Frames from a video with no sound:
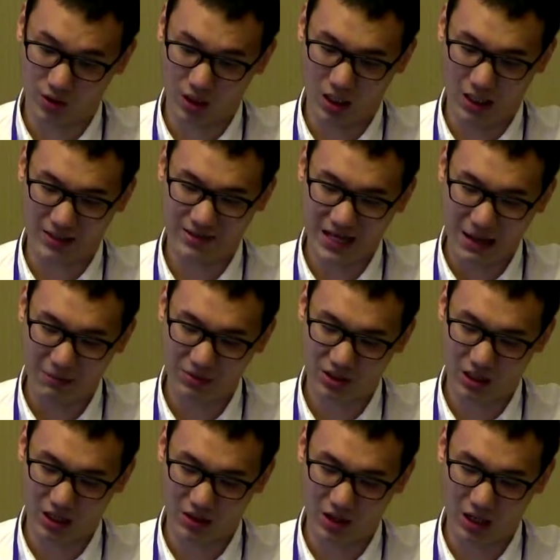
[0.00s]

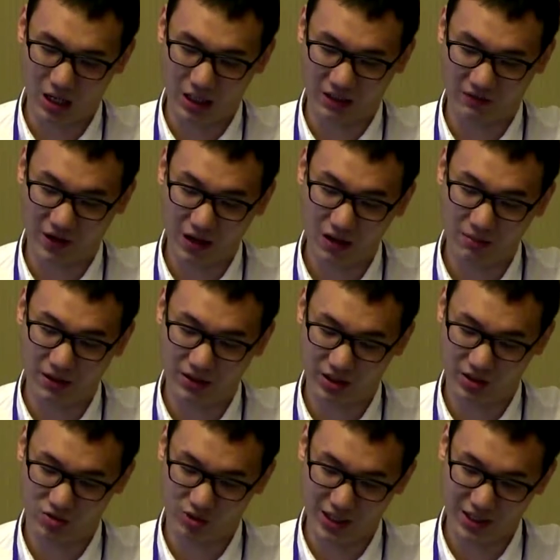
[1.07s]
accept the environment
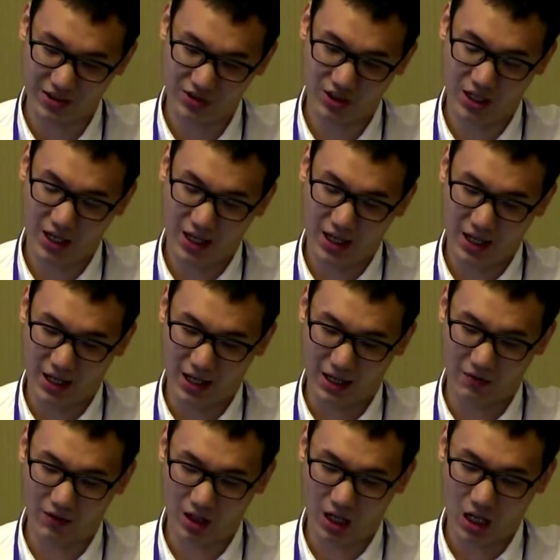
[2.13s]
stress
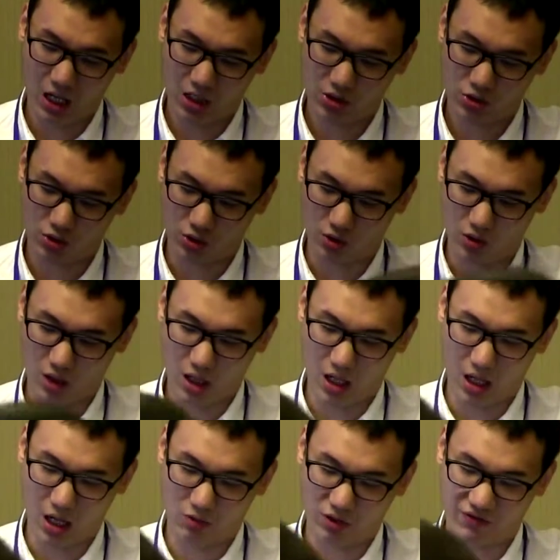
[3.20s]
and to
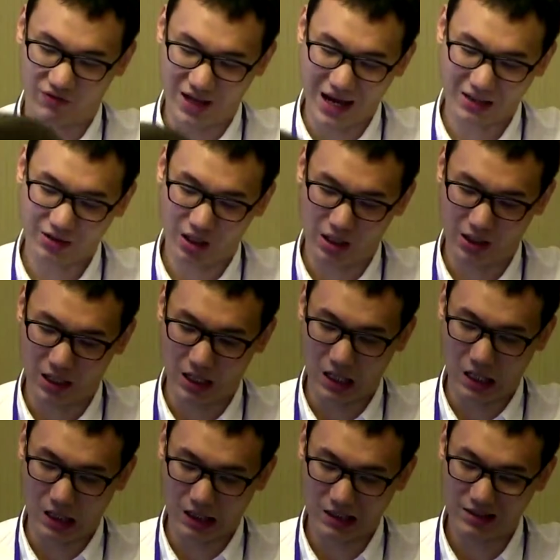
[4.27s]
reflect
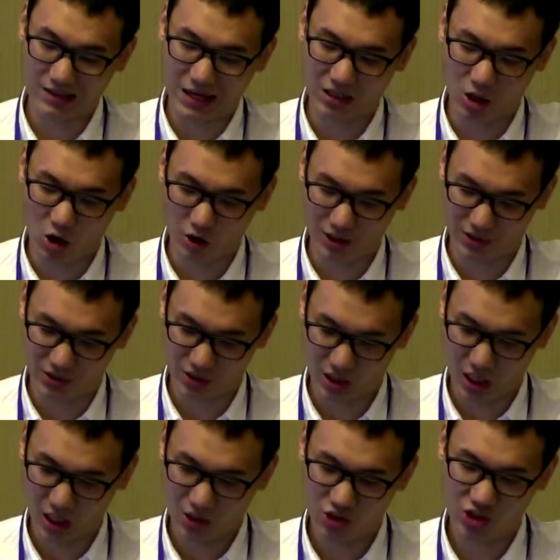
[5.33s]
the inside organs
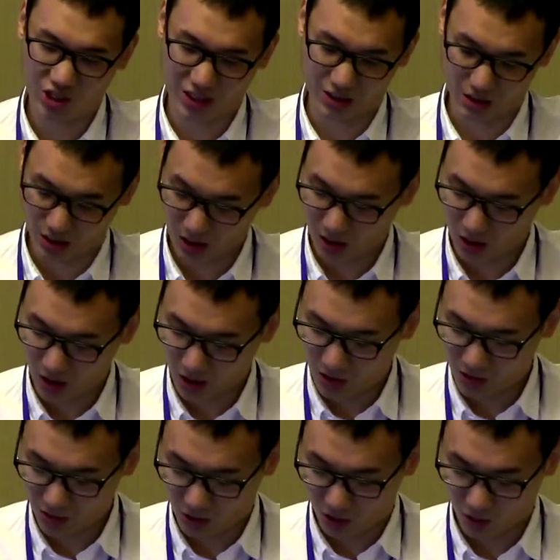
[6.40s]
change.
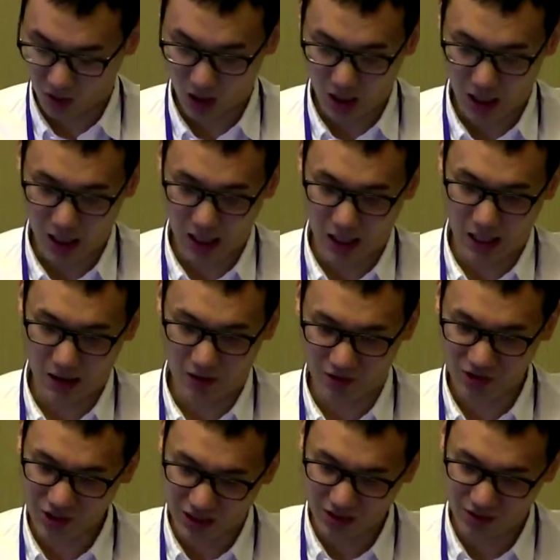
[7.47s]
So the
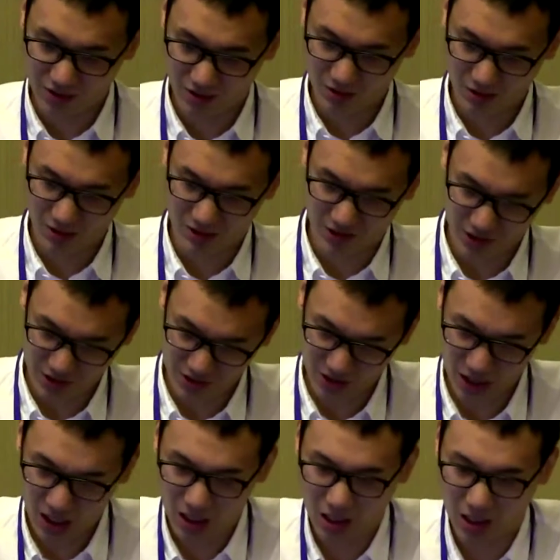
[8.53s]
skin
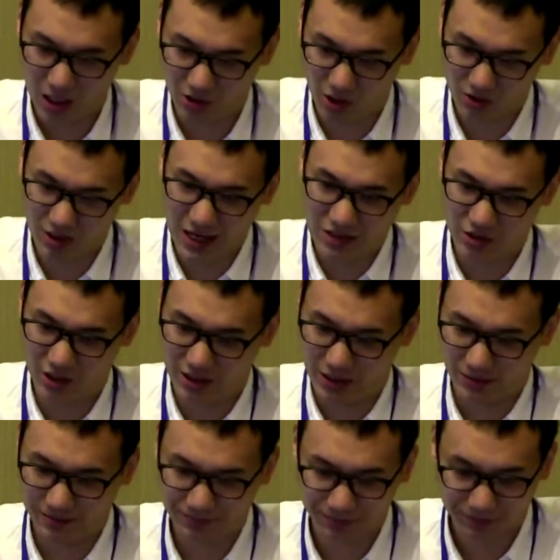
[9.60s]
diseases are not isolated.